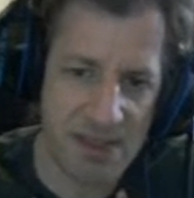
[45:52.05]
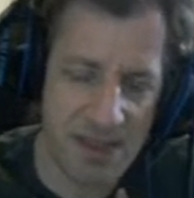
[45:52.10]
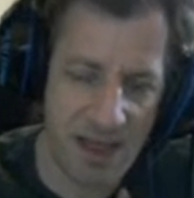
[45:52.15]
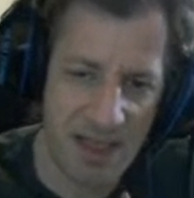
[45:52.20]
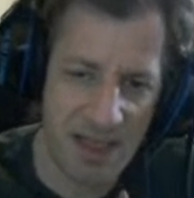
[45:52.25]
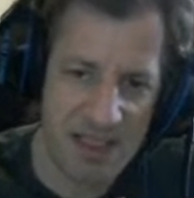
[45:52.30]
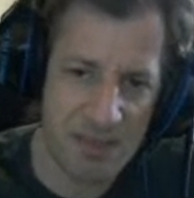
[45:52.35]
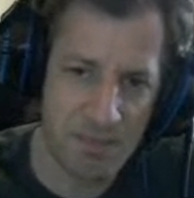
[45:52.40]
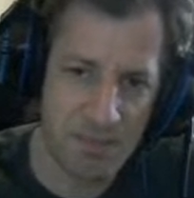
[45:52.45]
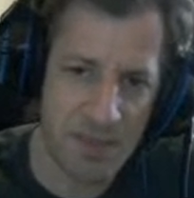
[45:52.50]

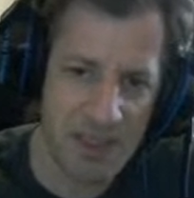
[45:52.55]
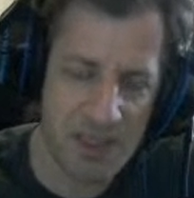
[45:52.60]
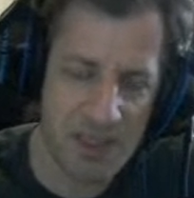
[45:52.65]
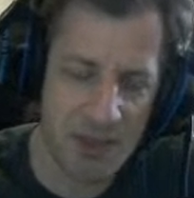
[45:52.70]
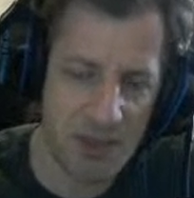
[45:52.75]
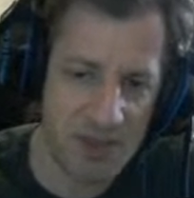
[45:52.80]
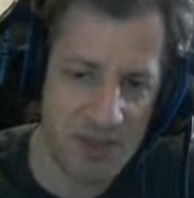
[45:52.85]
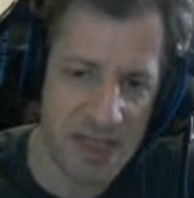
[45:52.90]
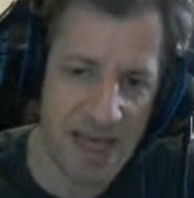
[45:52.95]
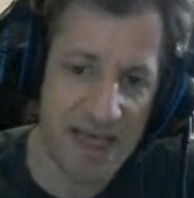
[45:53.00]
against
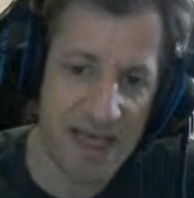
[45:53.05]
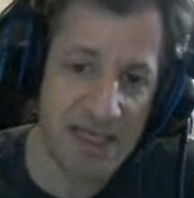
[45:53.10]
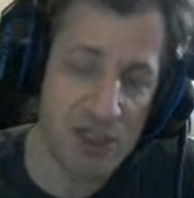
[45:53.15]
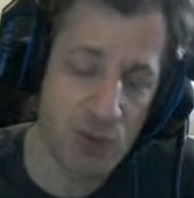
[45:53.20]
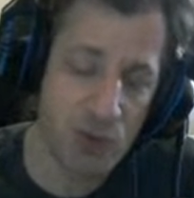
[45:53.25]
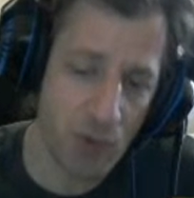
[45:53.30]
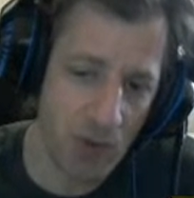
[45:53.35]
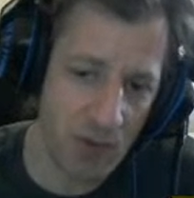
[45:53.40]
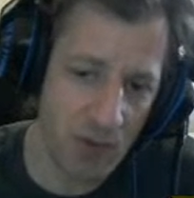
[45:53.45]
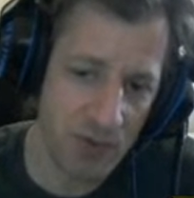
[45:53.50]
missiles and
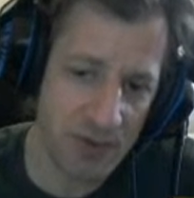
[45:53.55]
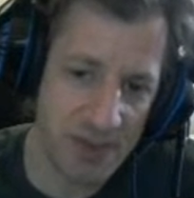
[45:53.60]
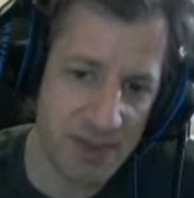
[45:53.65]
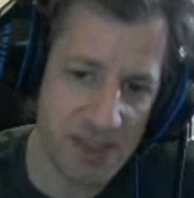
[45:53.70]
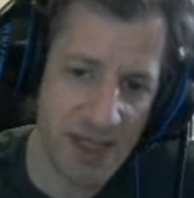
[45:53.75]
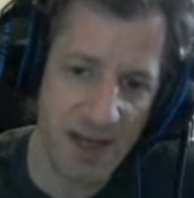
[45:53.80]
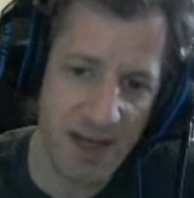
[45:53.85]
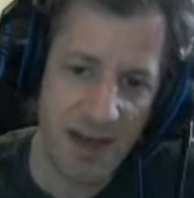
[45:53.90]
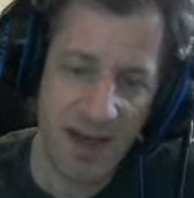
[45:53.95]
drones